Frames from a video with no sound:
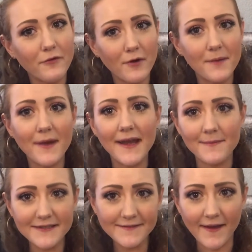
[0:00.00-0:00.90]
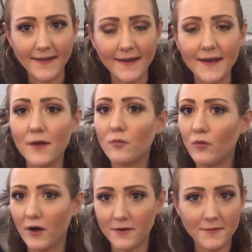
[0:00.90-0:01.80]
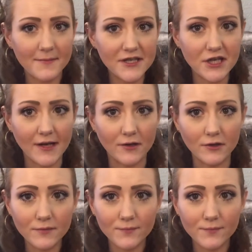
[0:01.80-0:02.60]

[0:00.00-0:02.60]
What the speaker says: everyone, my name is Violet and welcome to my channel.